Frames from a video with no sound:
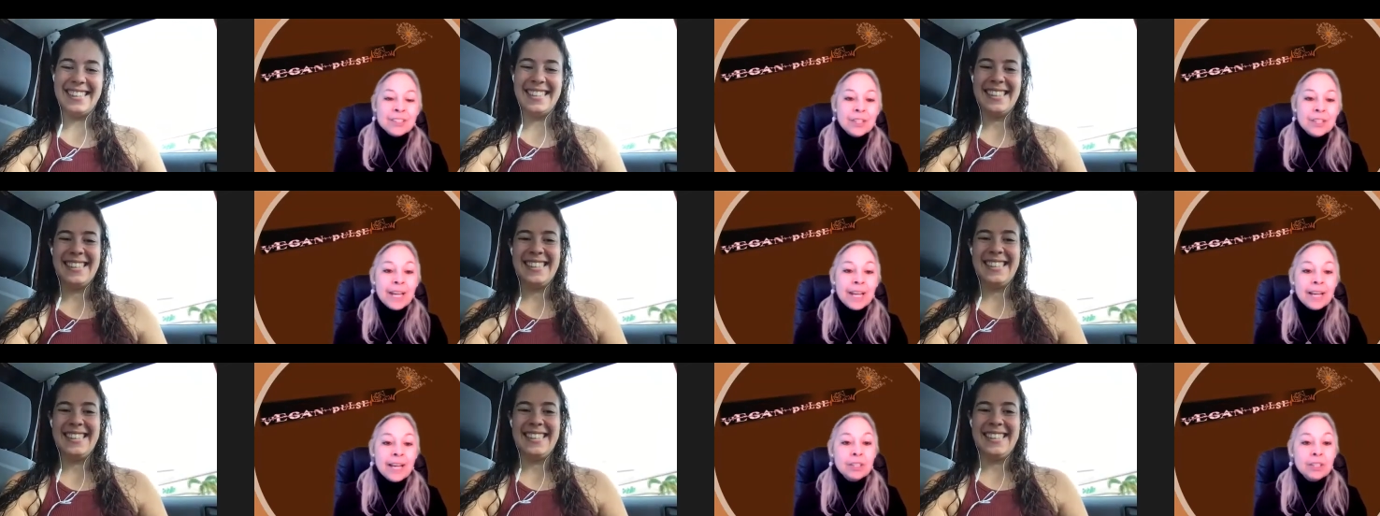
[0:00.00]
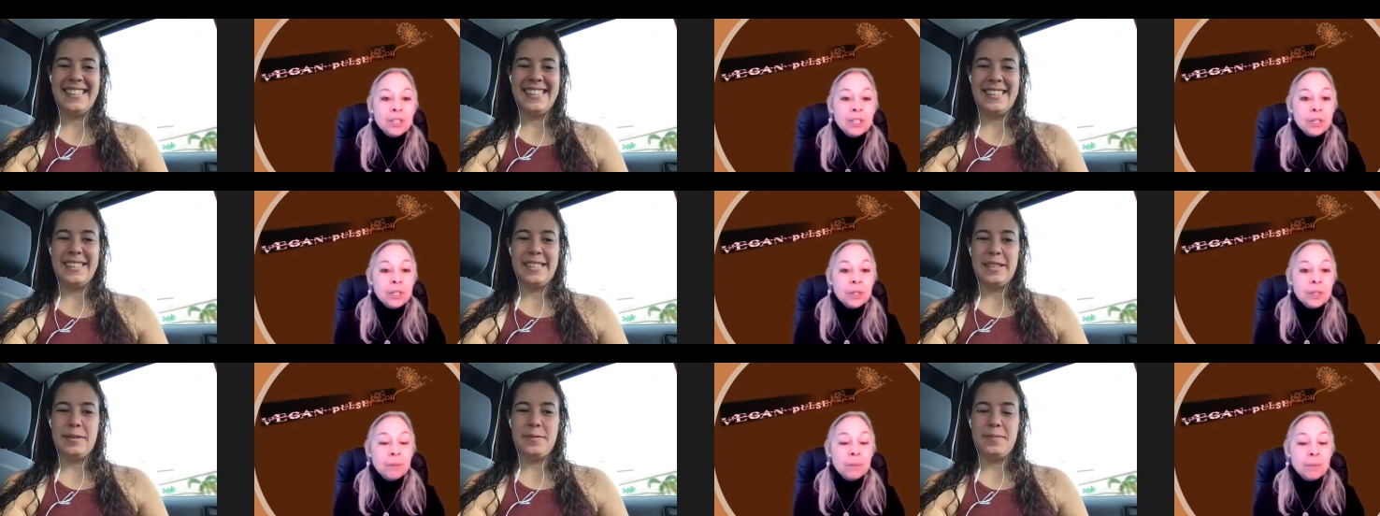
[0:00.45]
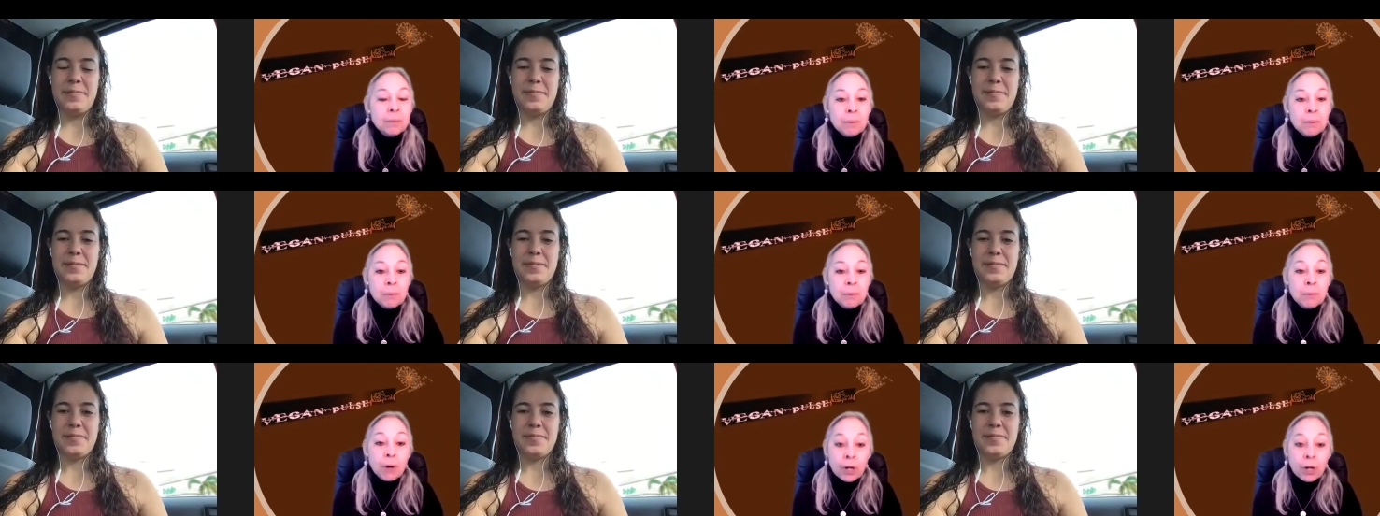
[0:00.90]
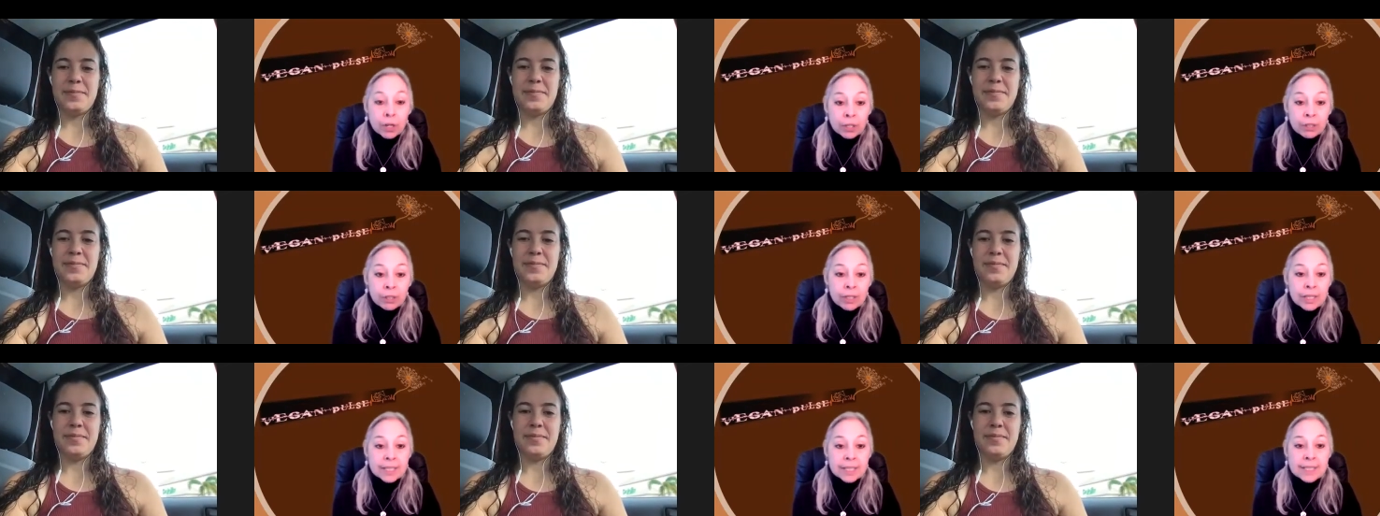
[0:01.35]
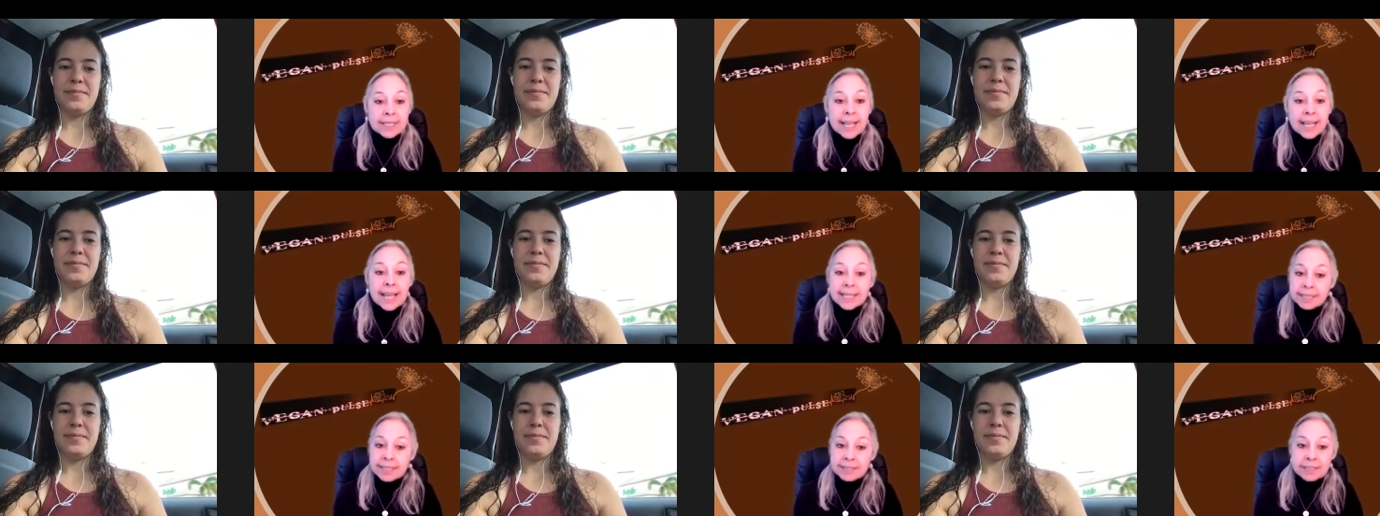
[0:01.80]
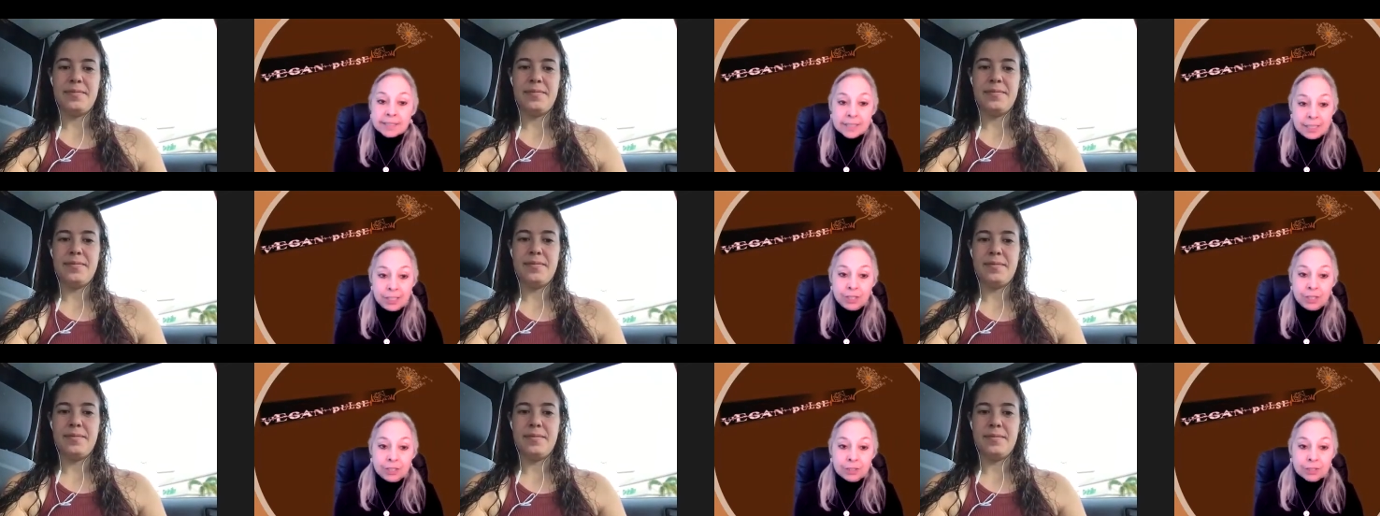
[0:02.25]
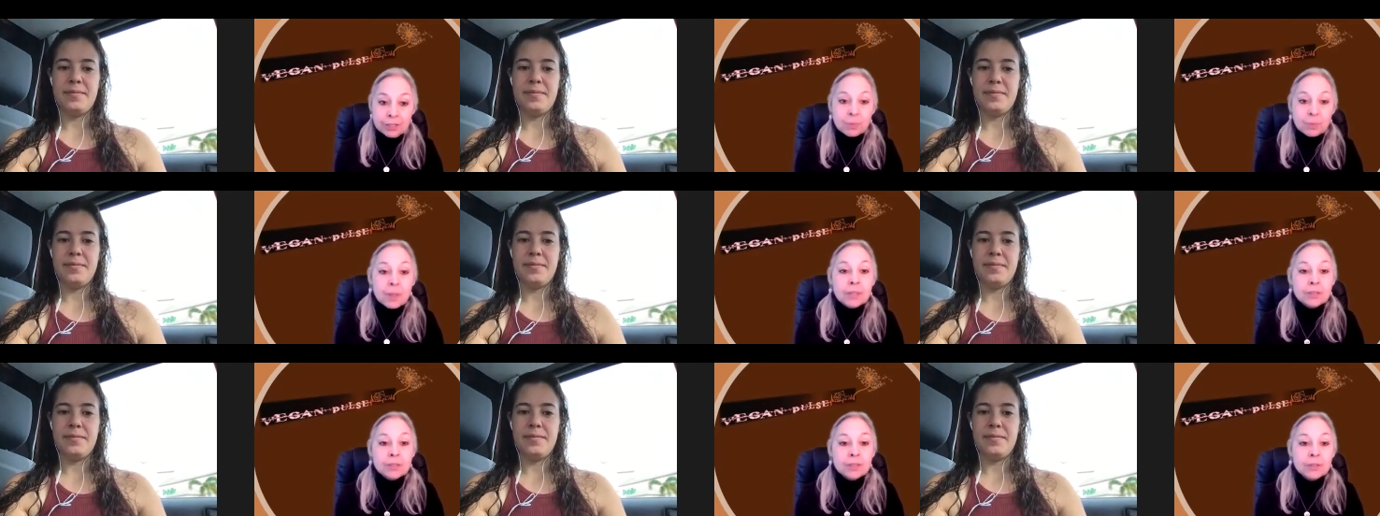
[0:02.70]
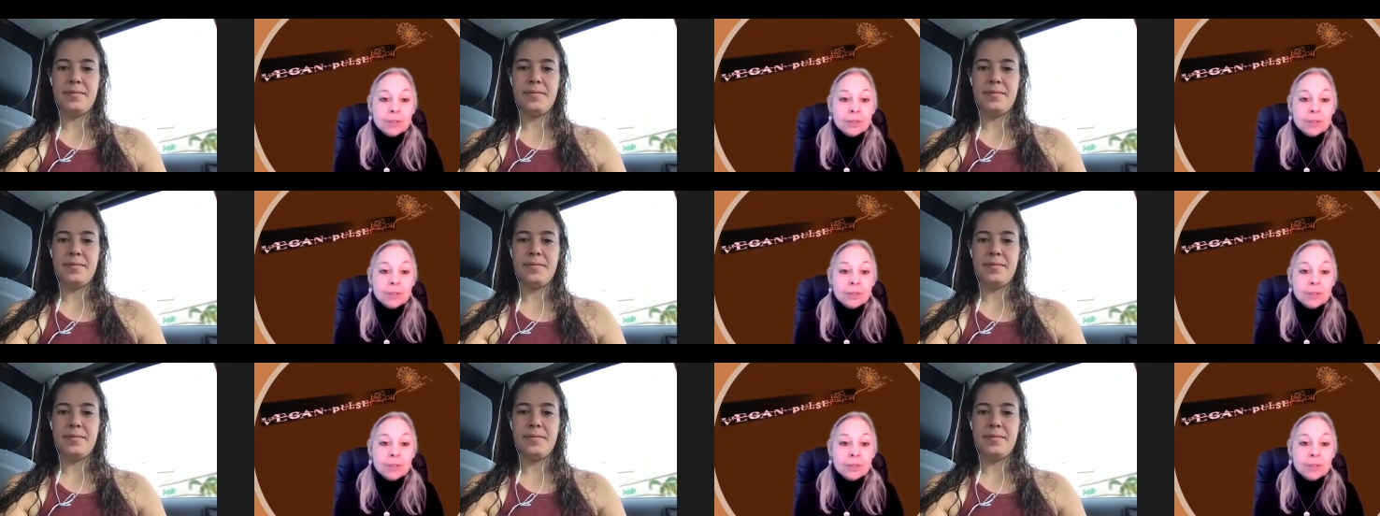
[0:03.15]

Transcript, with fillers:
Speaker 1: so now you were a science teacher as well.